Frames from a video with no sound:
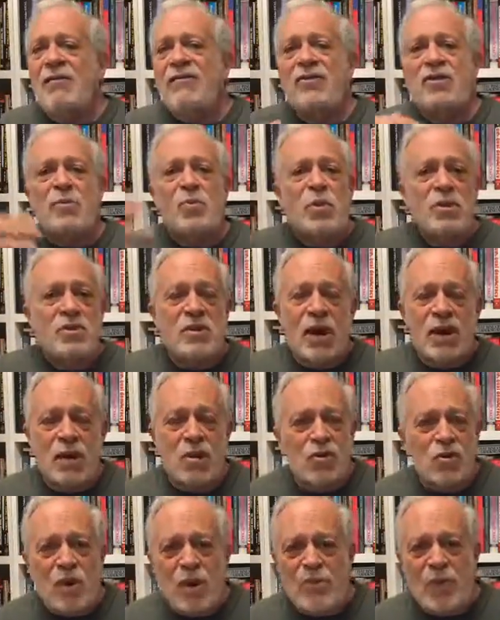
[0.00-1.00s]
to put Donald
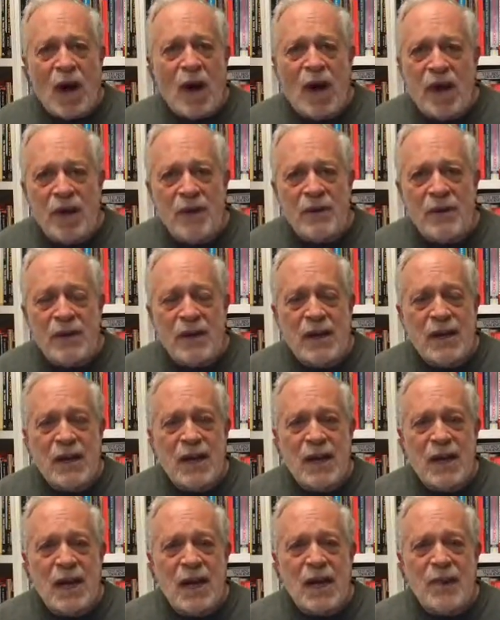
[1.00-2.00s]
Trump on
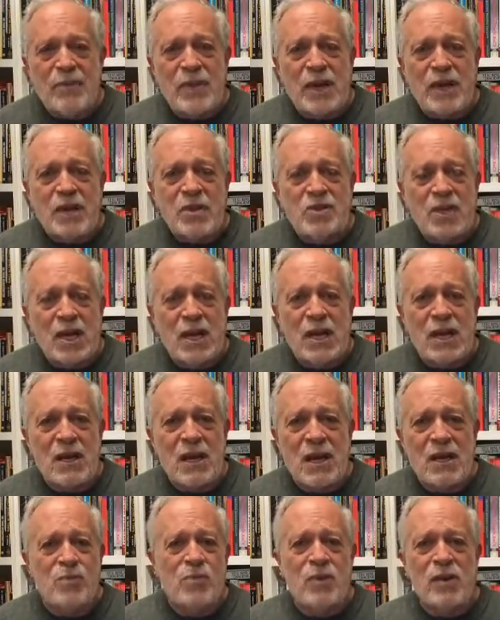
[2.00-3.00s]
because he
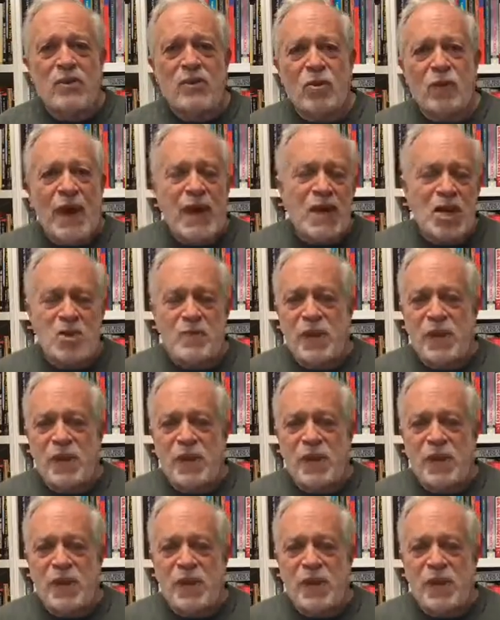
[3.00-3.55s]
improved the ratings,